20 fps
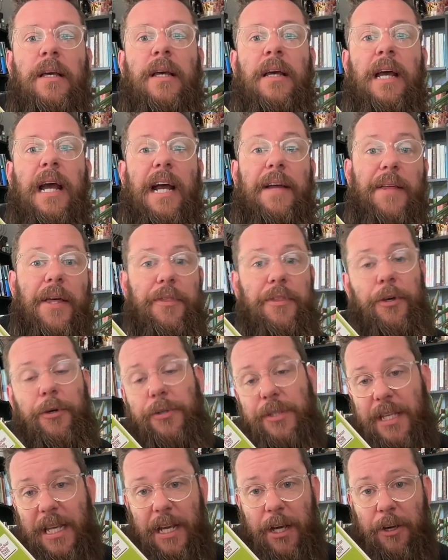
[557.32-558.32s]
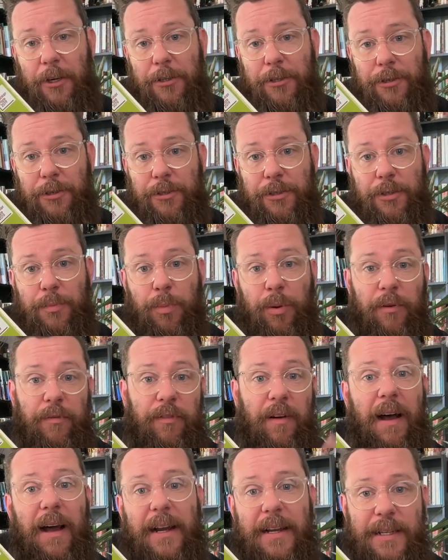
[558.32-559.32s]
and that those characters
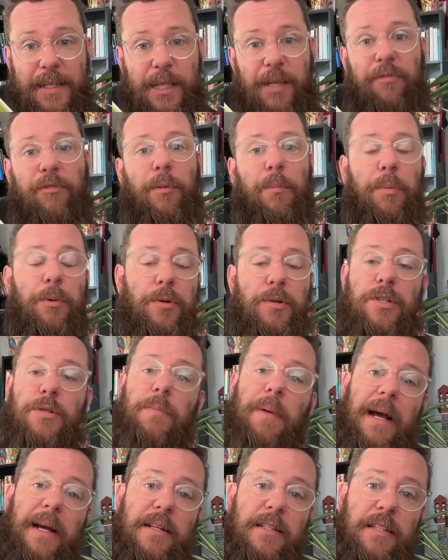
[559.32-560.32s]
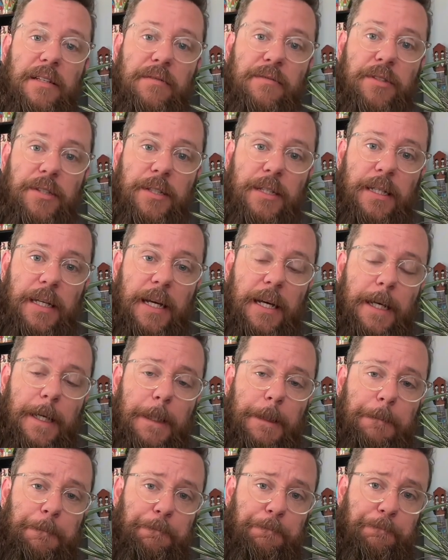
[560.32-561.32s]
provide different perspectives. That